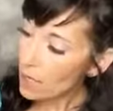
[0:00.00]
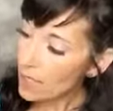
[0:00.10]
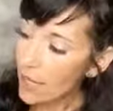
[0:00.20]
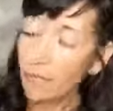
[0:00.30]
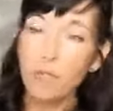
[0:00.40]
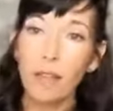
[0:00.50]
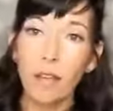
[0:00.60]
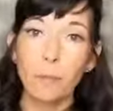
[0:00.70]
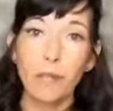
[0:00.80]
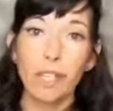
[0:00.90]

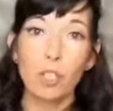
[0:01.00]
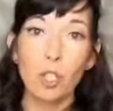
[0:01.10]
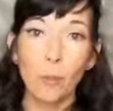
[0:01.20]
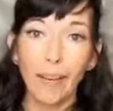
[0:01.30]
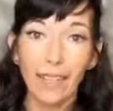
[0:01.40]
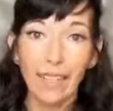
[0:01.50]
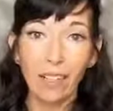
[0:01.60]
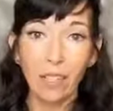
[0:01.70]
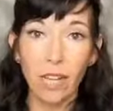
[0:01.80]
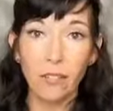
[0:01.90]
Self-development,
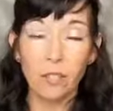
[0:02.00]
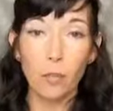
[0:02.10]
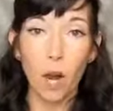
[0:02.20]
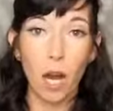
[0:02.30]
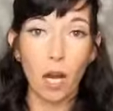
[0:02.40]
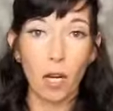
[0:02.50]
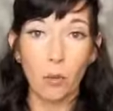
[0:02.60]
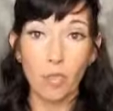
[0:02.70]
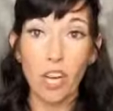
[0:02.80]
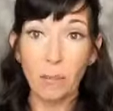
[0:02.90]
training. A lot of you
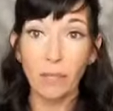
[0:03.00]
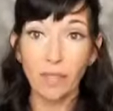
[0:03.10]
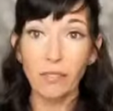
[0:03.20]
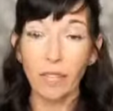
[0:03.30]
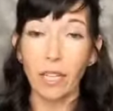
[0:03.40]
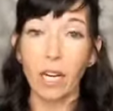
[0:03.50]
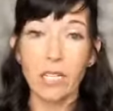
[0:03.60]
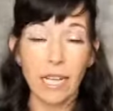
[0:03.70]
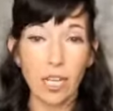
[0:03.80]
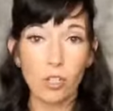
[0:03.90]
are, which I believe in, are
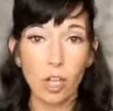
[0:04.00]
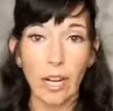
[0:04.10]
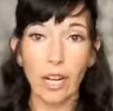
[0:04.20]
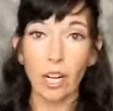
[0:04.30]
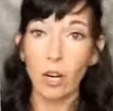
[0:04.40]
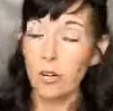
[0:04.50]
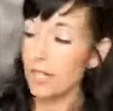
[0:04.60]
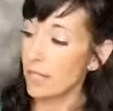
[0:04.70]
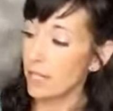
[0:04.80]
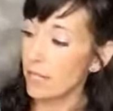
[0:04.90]
taking training
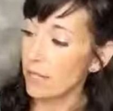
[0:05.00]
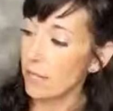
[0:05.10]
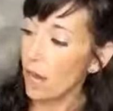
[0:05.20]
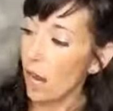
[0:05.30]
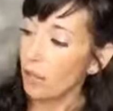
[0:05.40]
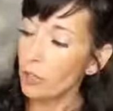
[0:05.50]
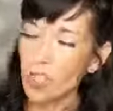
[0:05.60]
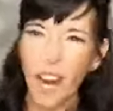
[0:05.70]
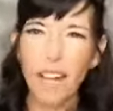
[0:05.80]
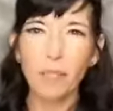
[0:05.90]
courses. You're
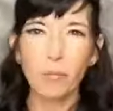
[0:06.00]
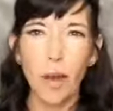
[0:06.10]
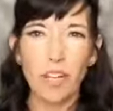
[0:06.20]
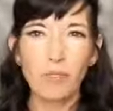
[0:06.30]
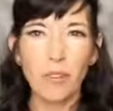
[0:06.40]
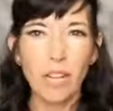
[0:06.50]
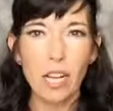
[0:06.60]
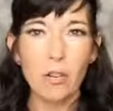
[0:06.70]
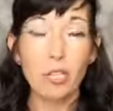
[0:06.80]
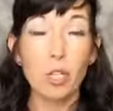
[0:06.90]
trying to watch
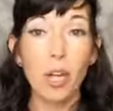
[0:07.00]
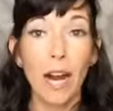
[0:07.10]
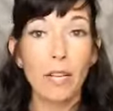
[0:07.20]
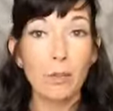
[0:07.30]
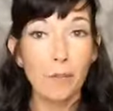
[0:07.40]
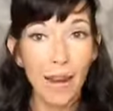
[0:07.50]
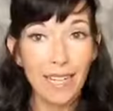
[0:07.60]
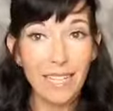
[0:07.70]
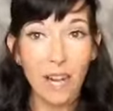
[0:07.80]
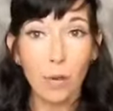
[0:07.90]
videos. You're trying to do
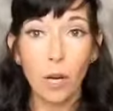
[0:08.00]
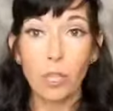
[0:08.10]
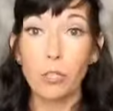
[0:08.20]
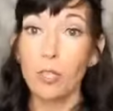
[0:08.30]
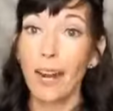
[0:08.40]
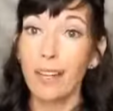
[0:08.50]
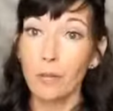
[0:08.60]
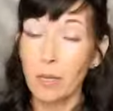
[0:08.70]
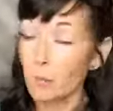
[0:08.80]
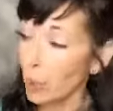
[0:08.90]
mindset work. You're trying to
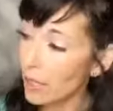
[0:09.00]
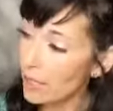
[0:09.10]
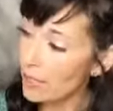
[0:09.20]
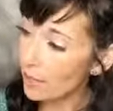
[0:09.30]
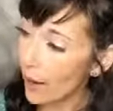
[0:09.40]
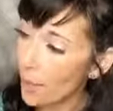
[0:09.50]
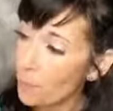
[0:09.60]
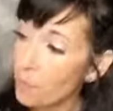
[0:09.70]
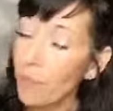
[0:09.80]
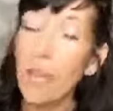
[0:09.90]
read books, right?
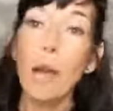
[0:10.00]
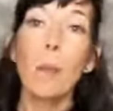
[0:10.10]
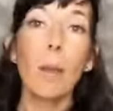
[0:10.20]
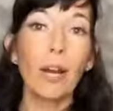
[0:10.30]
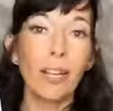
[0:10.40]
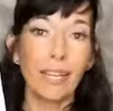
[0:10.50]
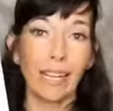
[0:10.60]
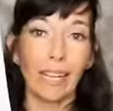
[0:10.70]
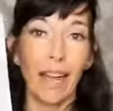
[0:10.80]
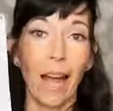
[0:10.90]

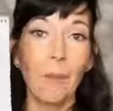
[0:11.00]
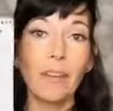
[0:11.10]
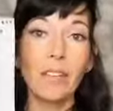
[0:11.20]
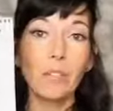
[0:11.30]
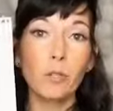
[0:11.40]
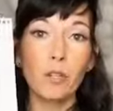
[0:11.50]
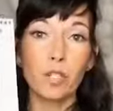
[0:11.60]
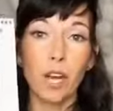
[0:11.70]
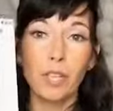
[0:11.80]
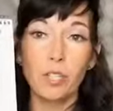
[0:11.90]
Marketing. How many of you are
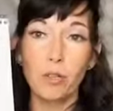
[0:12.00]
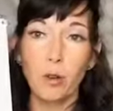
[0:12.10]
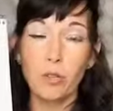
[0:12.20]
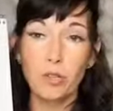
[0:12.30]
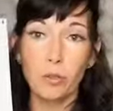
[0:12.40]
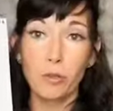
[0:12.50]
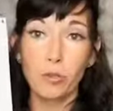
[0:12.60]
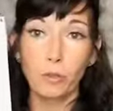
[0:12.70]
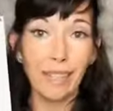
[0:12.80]
trying to grow your social